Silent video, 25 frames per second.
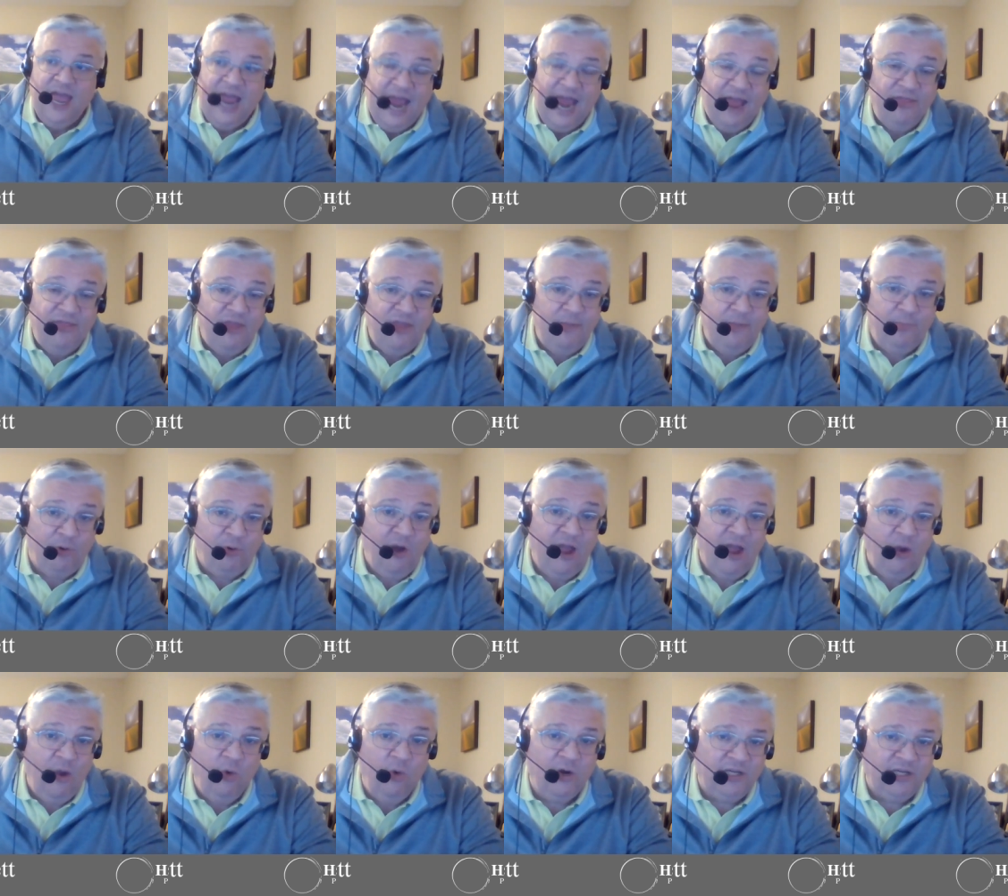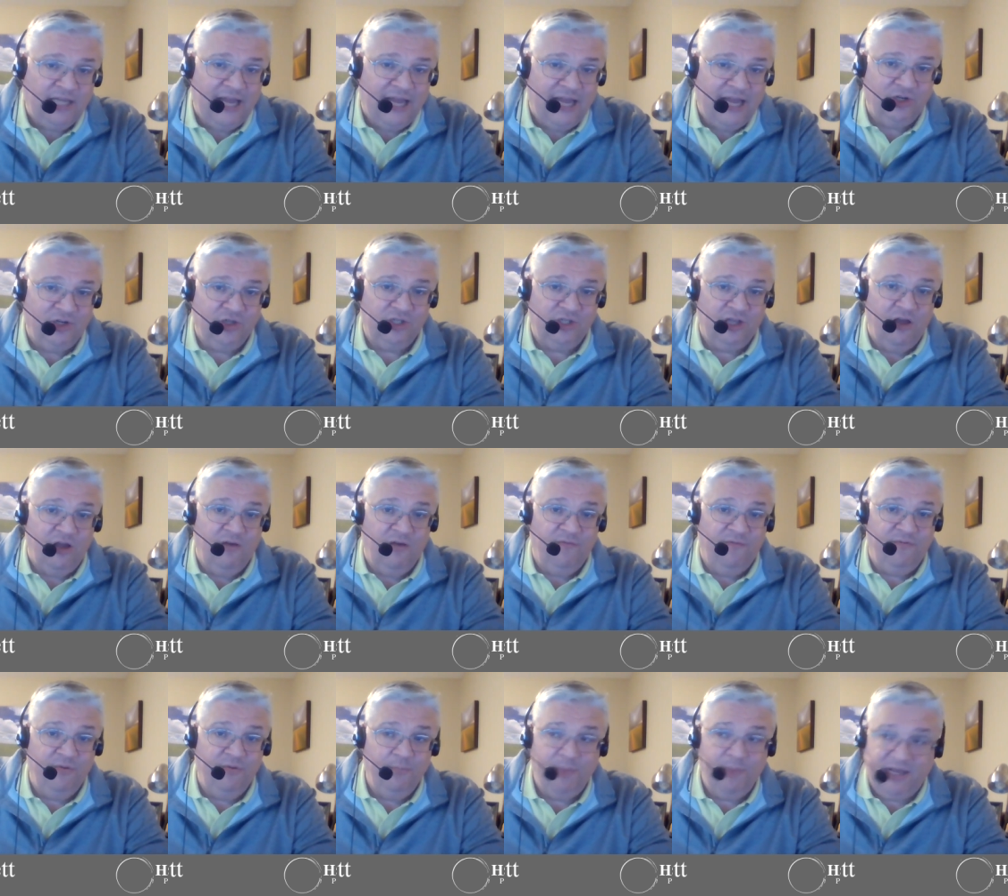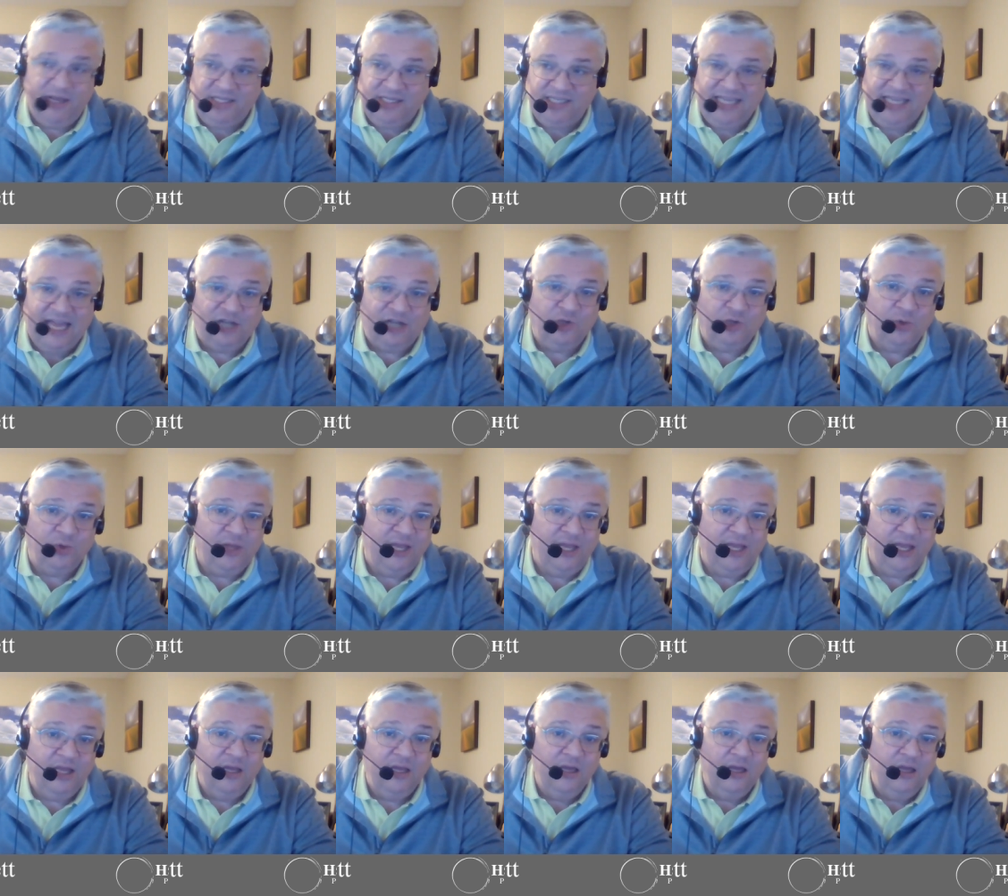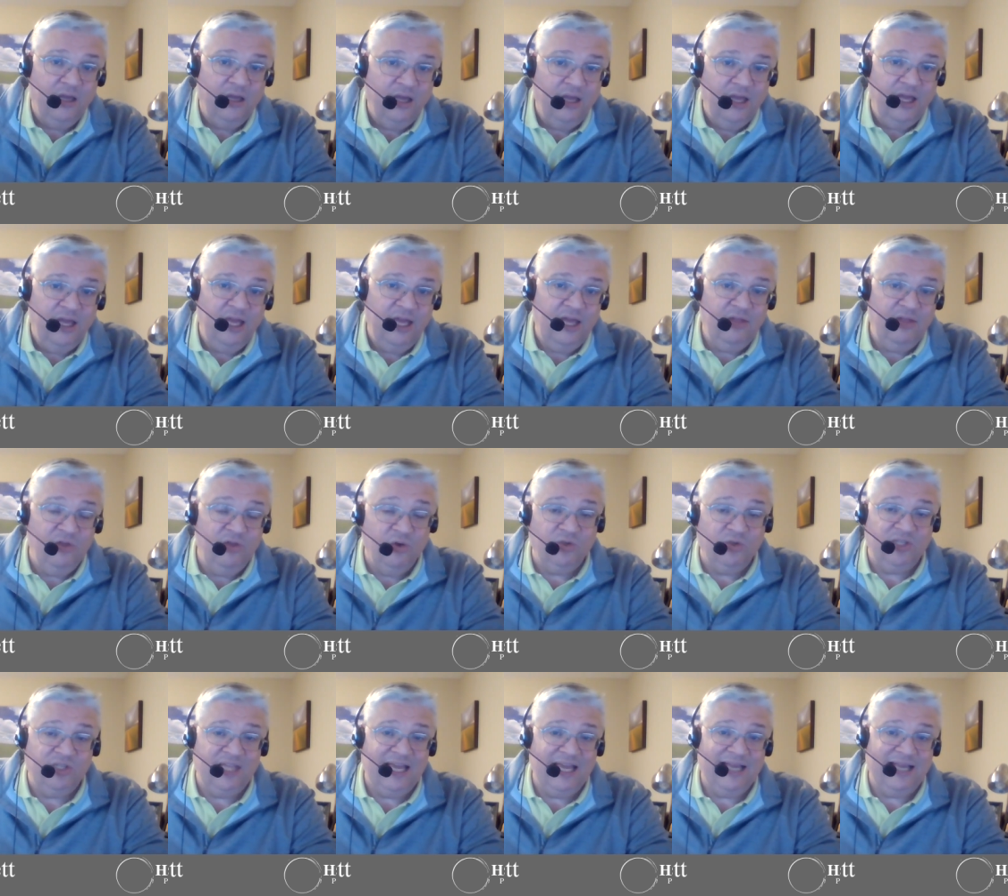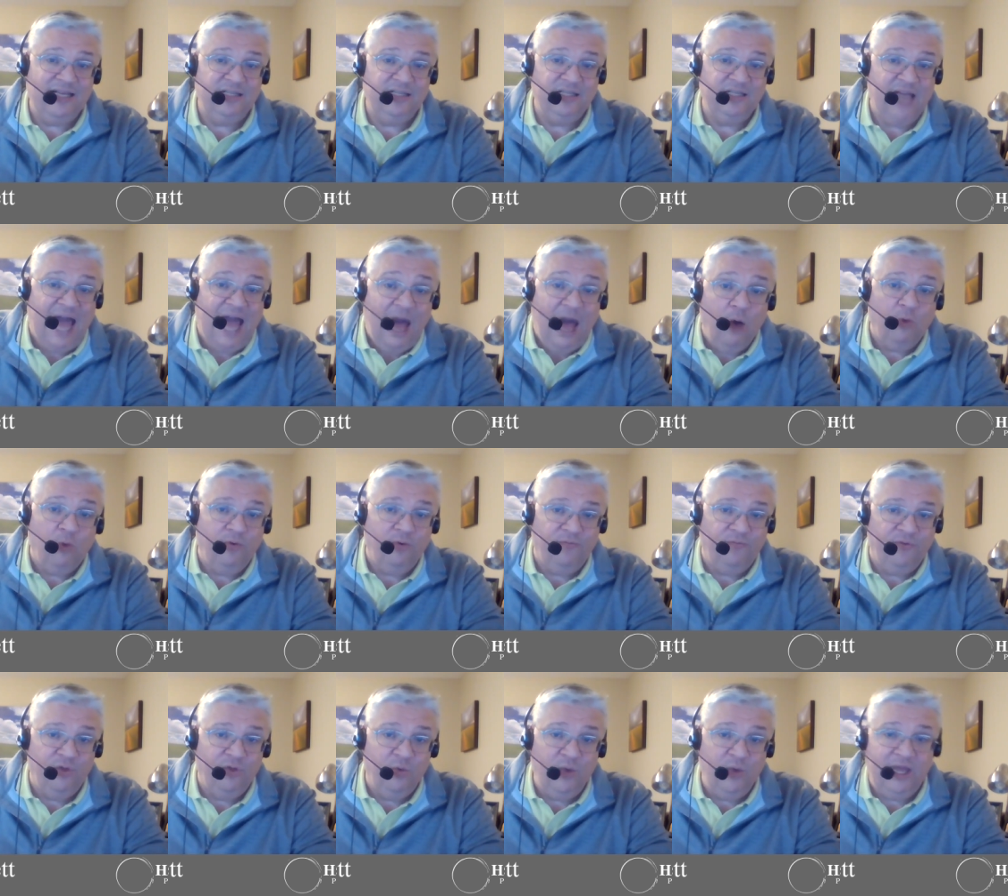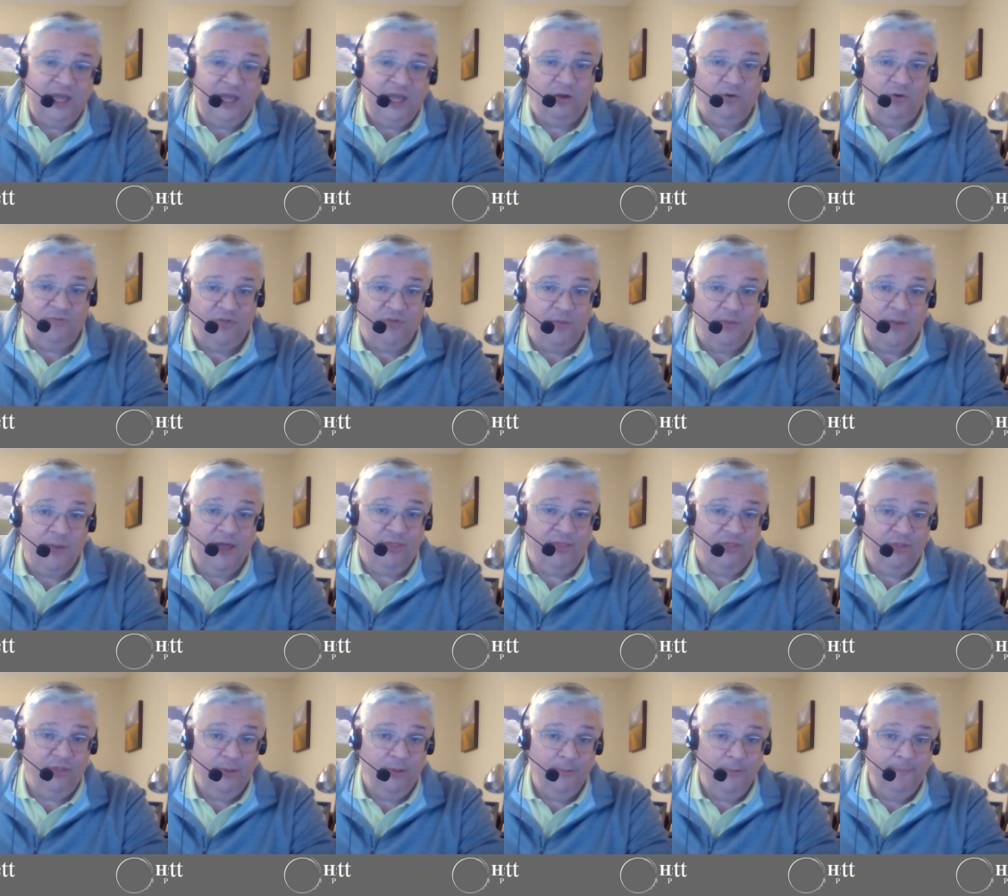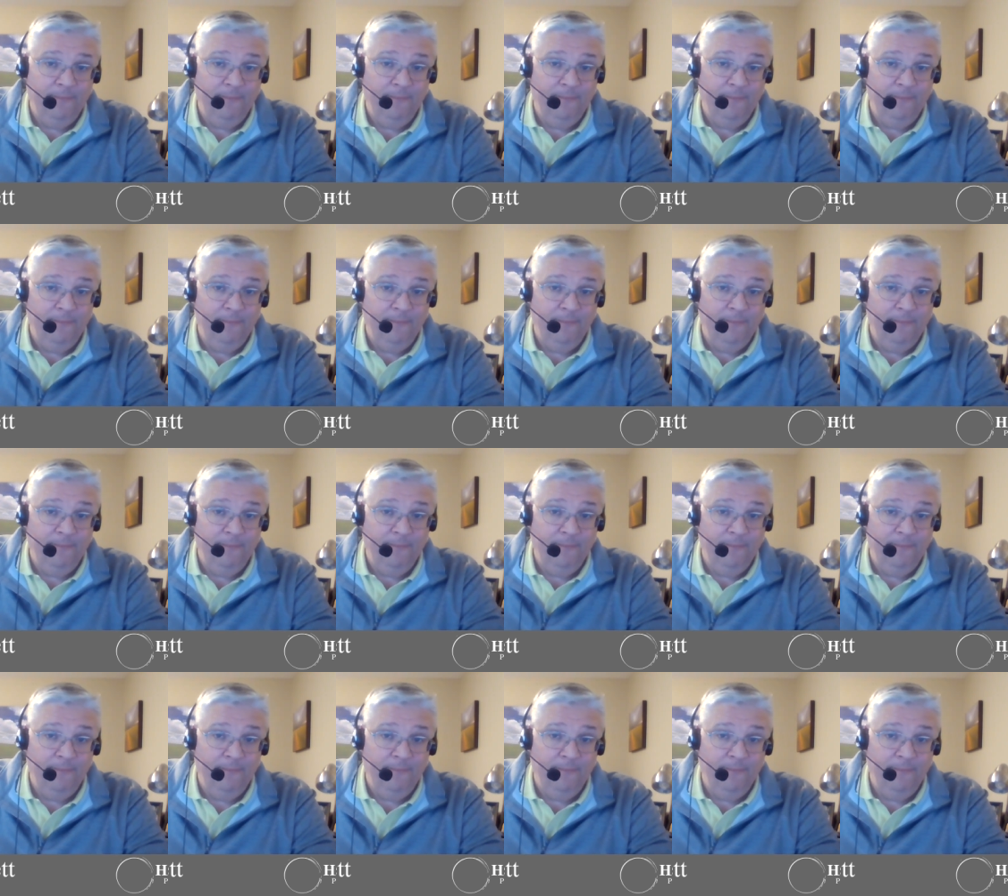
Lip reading: and then prioritize yourself by scheduling those things out for the week or for the month